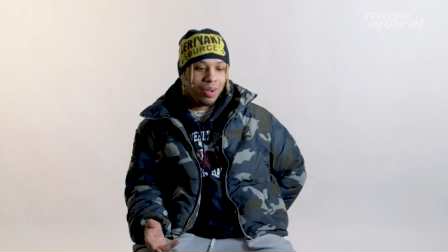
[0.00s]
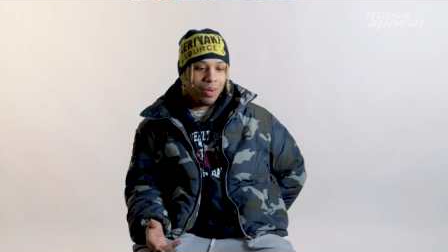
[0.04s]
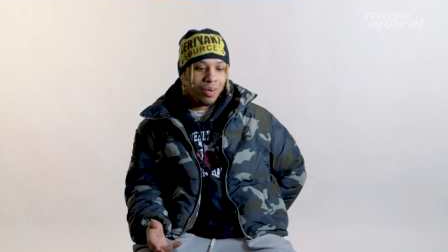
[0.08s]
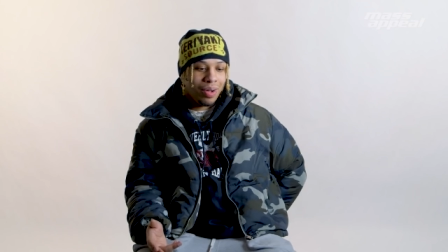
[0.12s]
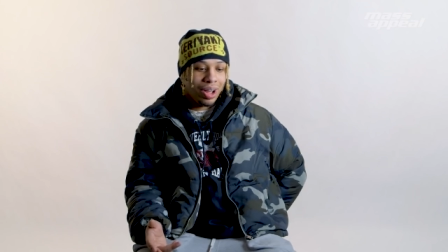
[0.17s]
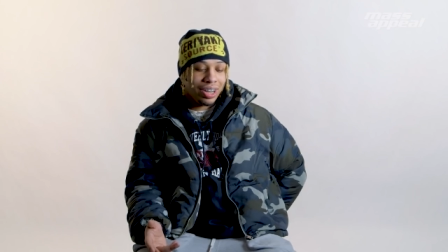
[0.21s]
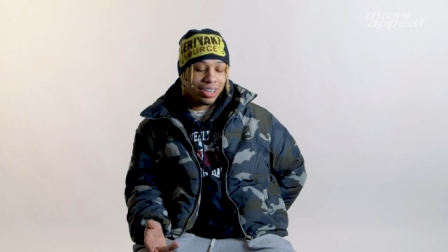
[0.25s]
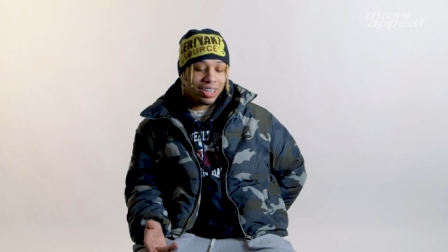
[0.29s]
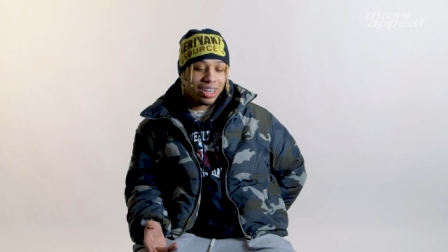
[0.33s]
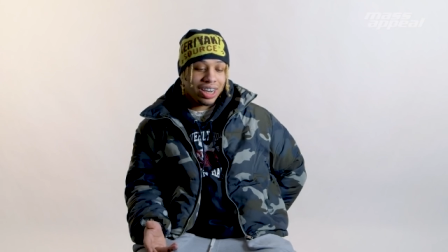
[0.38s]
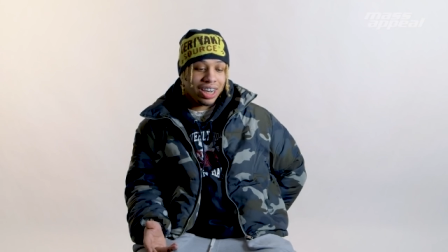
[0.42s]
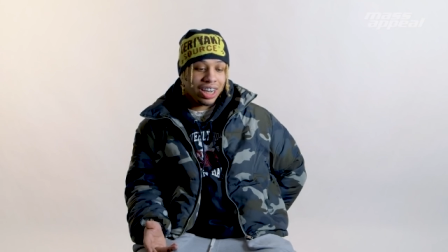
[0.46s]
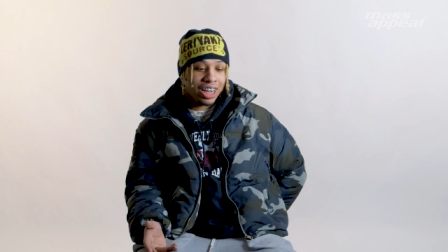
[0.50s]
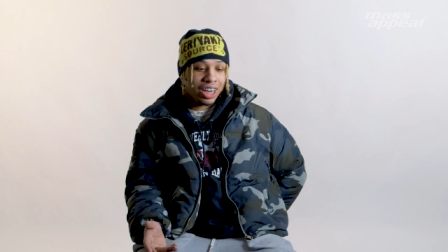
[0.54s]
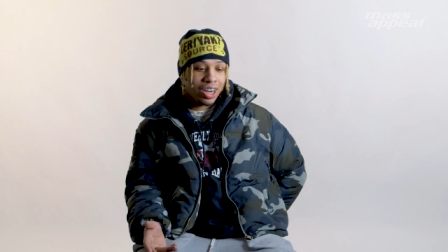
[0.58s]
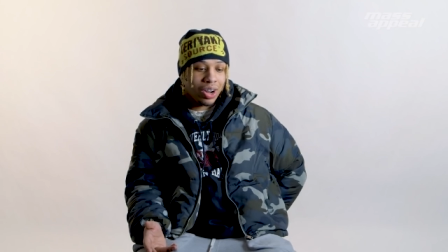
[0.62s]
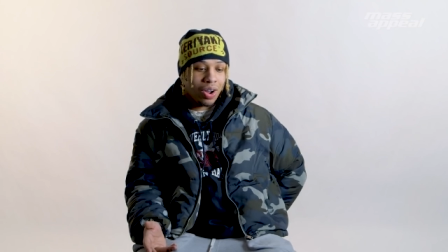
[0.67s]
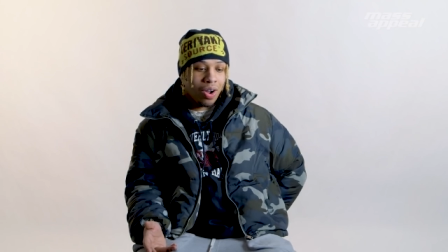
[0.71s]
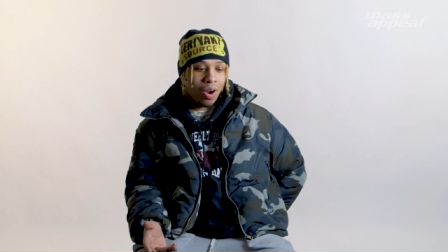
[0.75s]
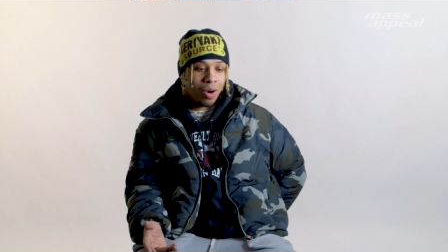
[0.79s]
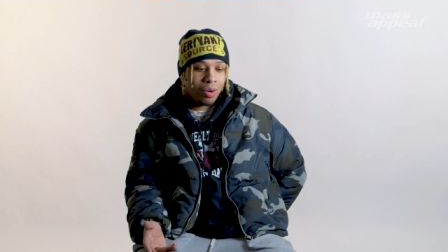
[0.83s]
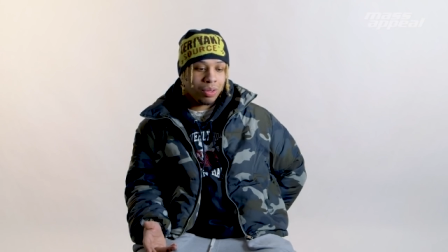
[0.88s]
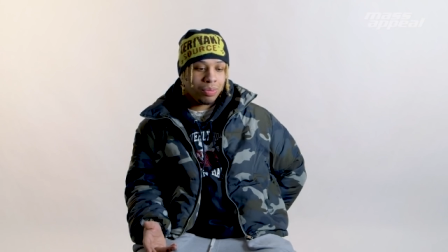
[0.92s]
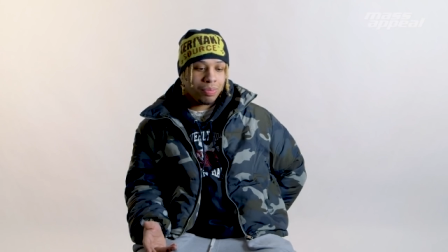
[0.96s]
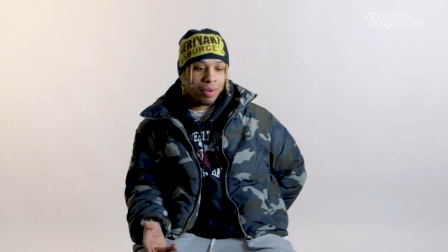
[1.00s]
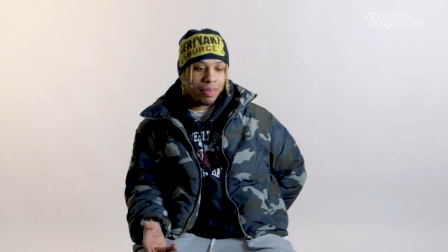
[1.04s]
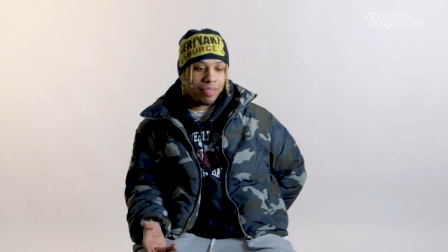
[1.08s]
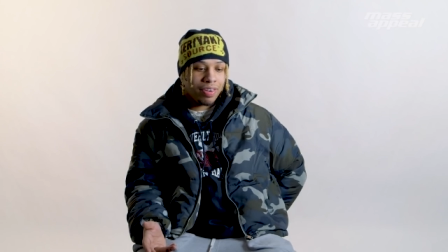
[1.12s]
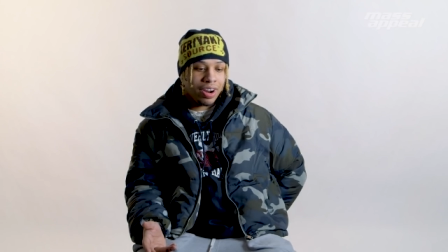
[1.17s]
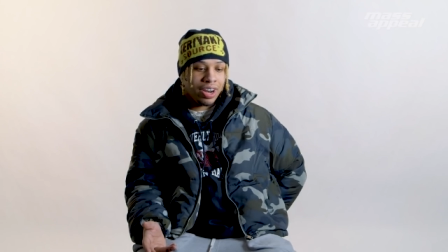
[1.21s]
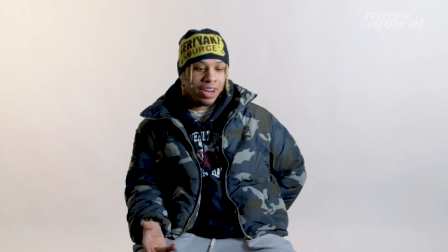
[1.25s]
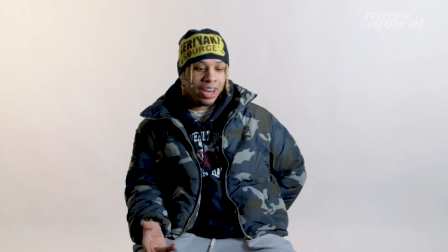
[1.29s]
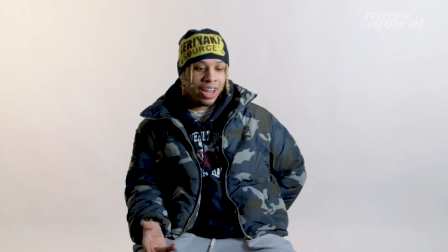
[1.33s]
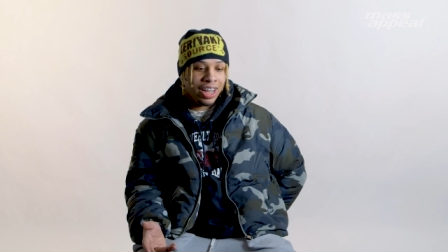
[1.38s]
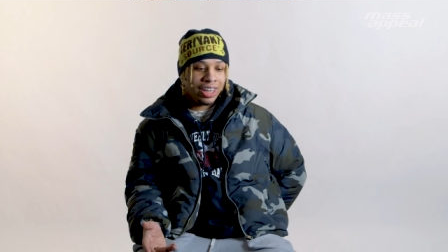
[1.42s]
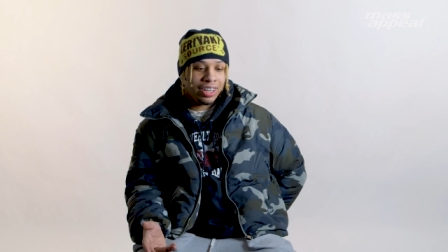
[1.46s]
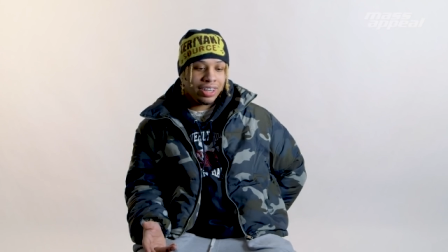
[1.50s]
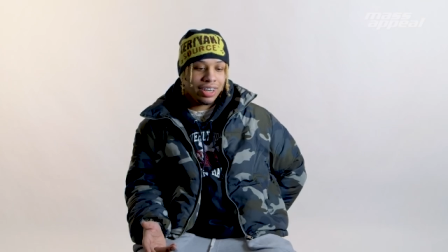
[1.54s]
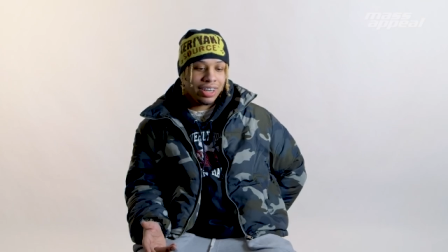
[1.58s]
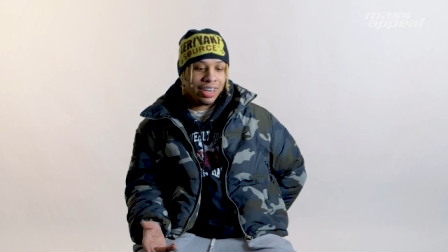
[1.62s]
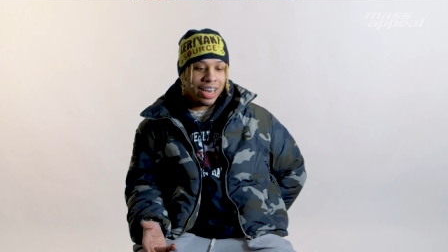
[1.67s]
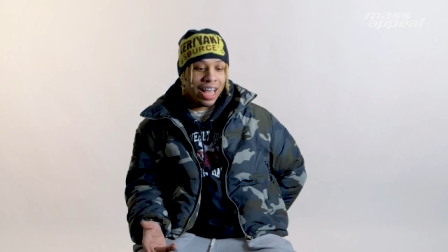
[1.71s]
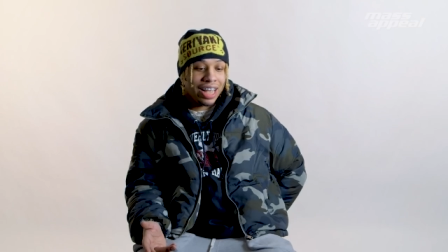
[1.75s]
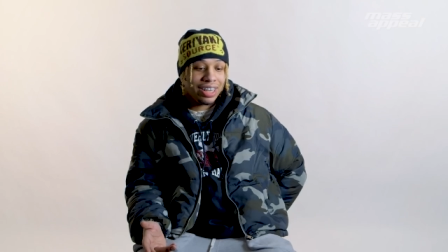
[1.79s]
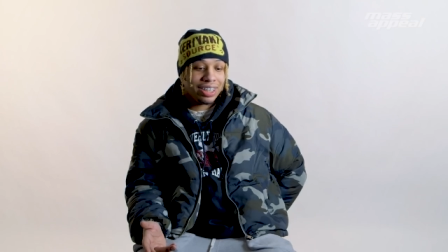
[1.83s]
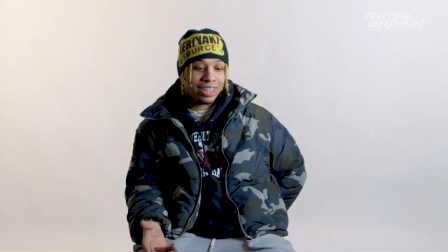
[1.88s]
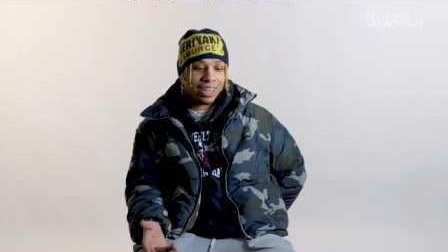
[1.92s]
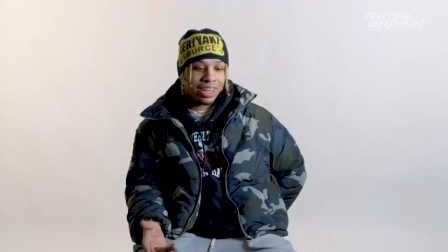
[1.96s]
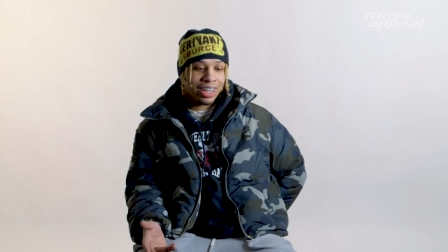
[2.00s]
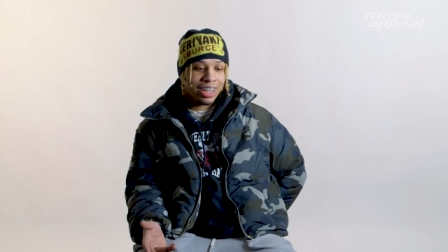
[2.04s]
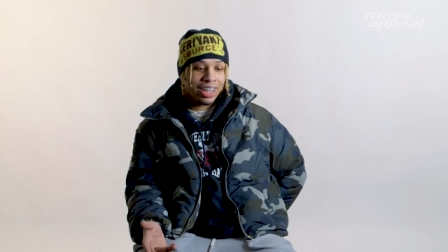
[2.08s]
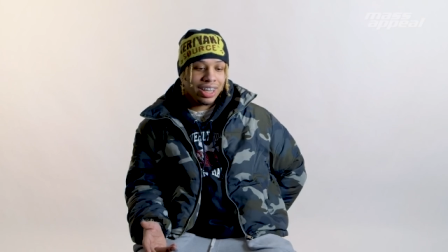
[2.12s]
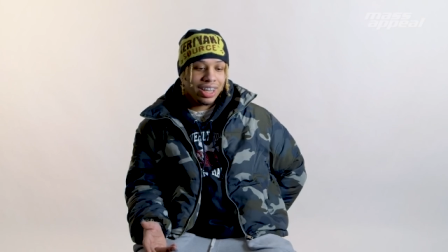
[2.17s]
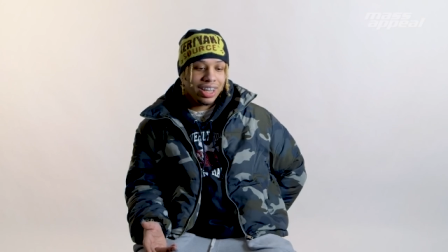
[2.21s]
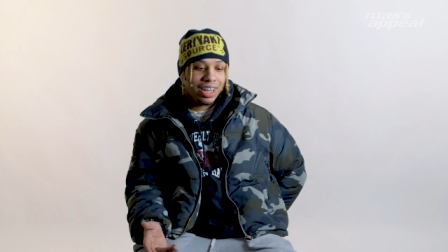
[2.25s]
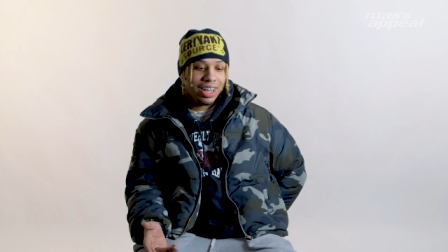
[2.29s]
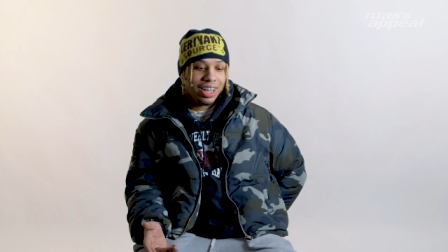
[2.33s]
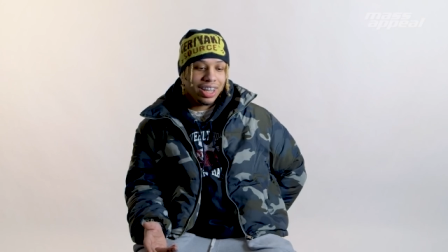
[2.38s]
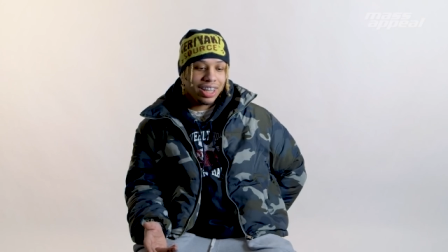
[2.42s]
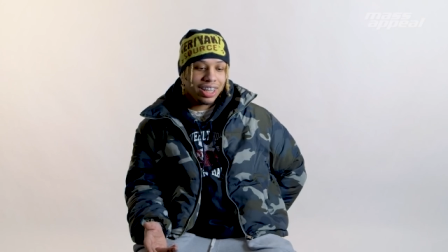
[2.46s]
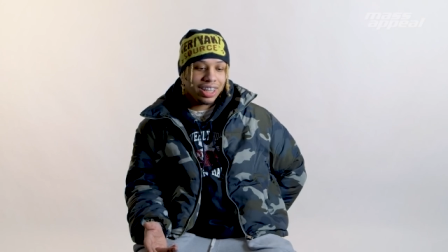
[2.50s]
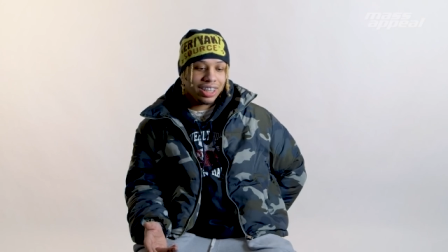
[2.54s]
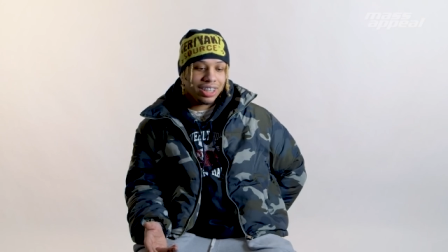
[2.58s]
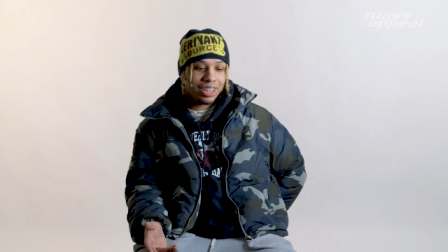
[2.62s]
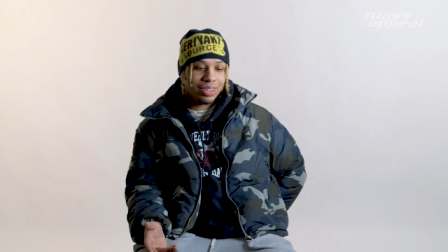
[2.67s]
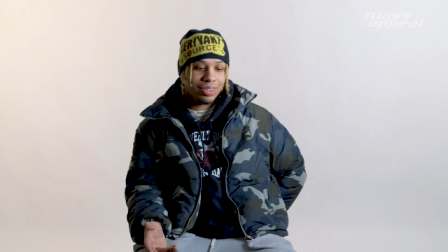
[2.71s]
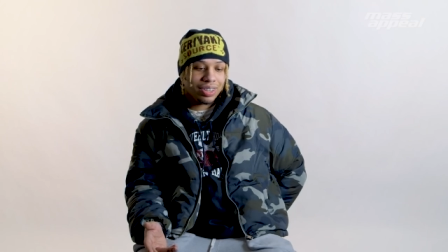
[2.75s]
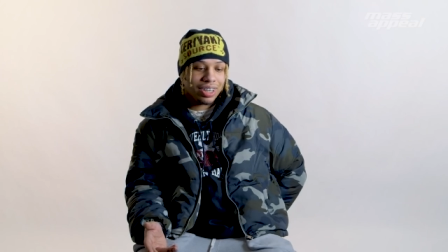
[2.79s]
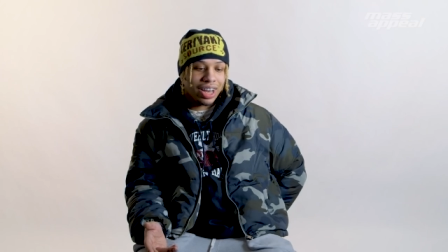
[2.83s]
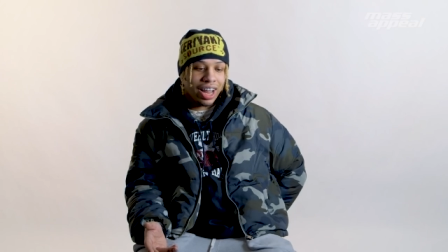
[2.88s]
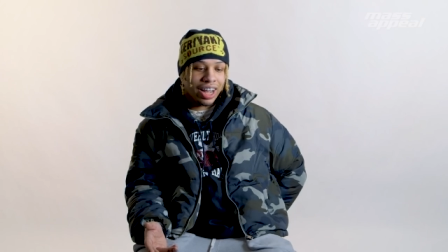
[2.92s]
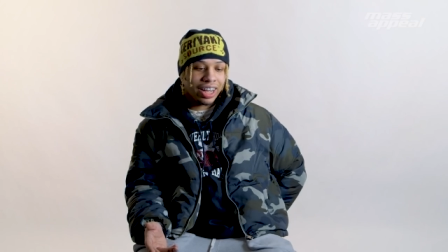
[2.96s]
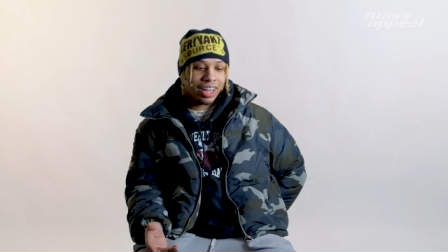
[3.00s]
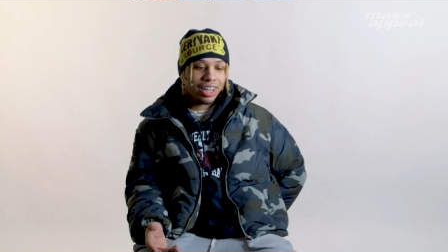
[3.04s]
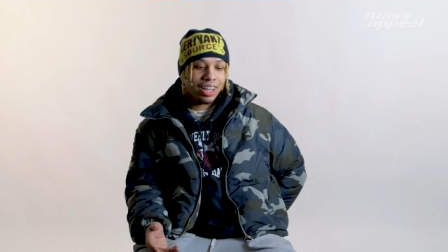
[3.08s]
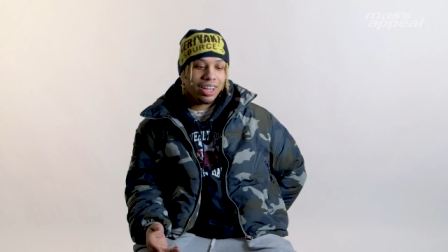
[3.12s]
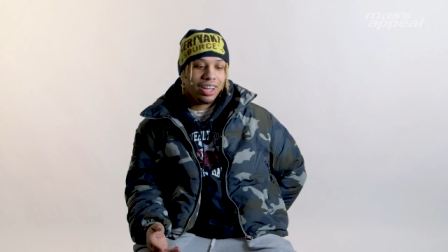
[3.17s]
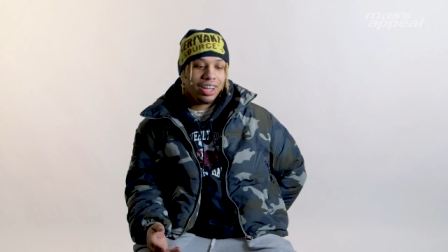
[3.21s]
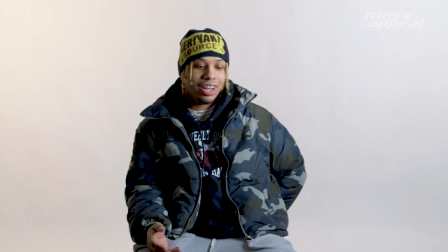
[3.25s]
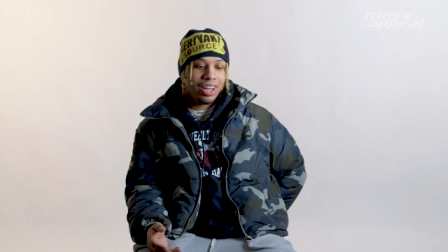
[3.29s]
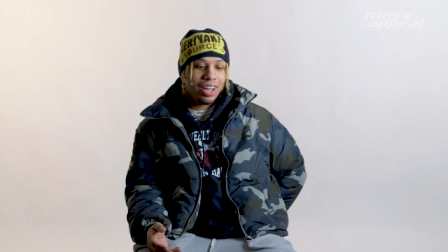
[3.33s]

while sitting in the car with my friend Nessly, because he was like,